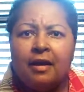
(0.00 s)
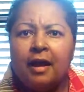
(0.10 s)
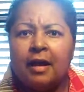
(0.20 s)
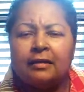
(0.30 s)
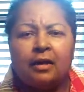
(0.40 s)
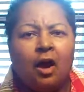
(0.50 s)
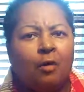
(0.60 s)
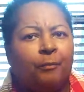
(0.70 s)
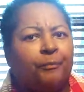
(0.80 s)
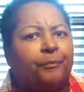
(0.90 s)
And I said,
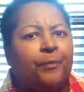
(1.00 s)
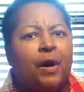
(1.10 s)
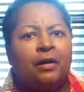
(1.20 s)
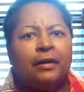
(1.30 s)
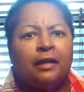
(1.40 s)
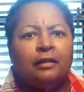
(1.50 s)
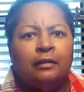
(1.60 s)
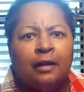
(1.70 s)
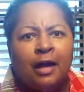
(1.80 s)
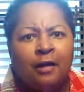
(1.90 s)
oh, Pauline, I
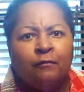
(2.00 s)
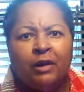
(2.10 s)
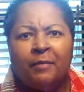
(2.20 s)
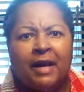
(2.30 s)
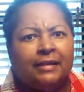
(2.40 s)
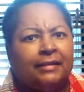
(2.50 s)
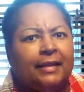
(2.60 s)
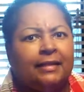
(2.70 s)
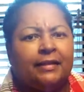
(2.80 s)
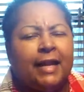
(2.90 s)
love ribeye
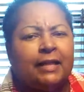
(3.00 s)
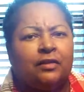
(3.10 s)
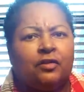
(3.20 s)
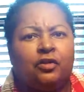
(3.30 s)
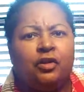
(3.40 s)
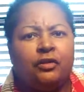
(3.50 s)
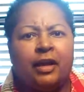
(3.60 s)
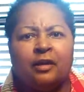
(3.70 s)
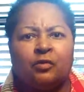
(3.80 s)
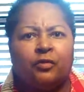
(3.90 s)
steaks. They had such good,
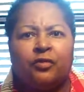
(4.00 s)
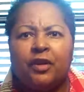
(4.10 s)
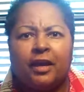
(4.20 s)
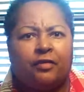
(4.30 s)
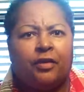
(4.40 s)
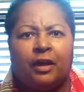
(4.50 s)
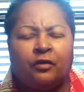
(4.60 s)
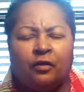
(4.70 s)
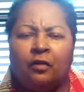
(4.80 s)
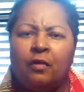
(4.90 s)
theirs were thick, thick
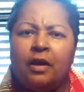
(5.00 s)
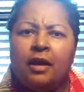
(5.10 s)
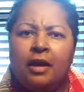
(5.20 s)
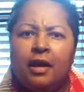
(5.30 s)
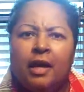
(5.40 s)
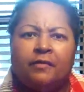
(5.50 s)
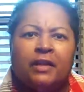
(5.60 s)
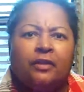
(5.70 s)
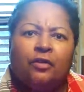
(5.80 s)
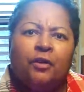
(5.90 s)
too. It was
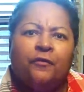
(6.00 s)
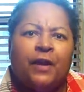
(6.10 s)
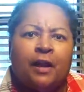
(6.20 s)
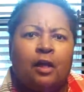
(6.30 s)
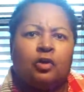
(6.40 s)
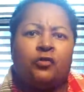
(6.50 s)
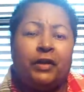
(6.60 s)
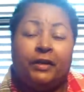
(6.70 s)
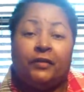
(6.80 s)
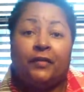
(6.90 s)
like $35 for
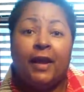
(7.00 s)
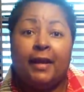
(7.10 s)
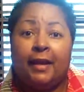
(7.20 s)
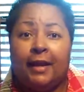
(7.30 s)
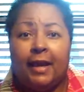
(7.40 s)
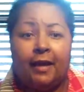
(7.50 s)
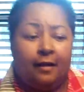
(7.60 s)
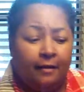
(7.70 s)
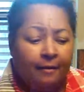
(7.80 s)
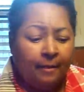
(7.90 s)
each steak in
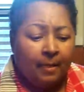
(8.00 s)
Canada.